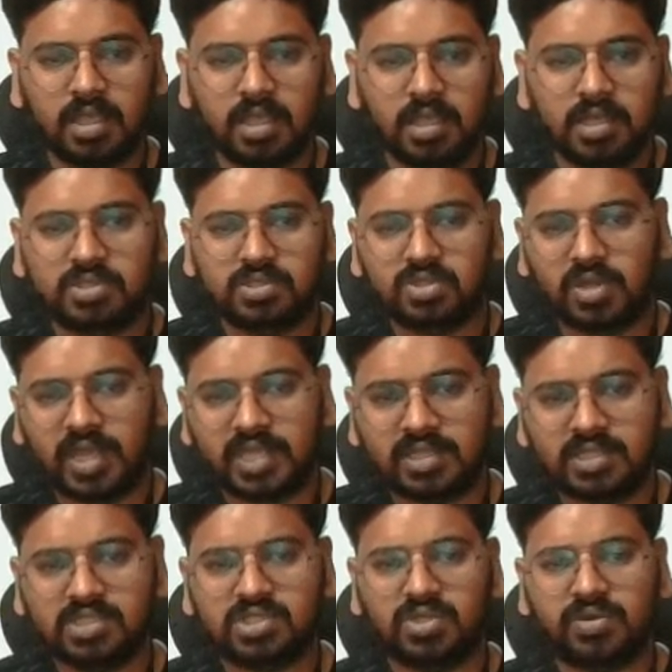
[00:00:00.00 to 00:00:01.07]
so like
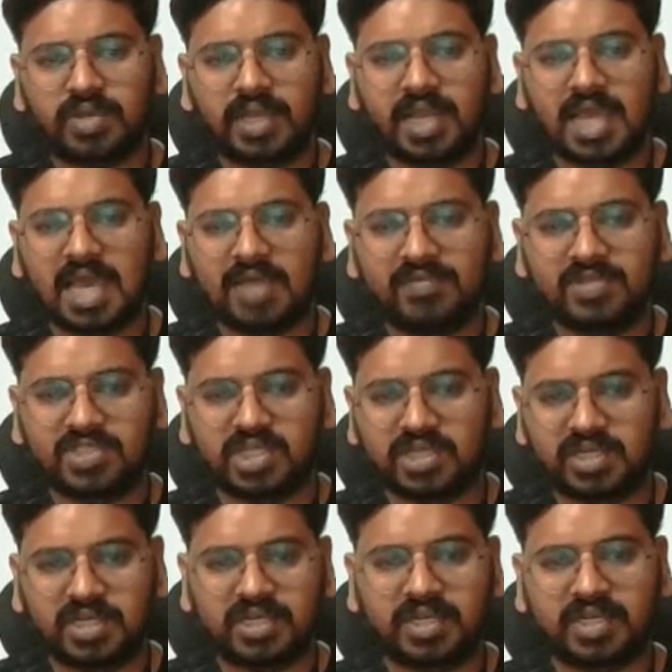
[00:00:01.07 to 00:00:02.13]
this you can have a
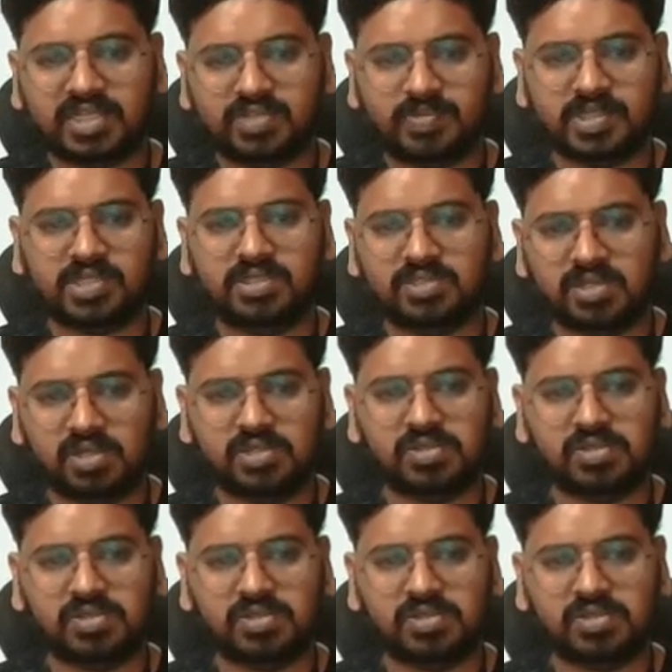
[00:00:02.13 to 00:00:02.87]
generator expressions also.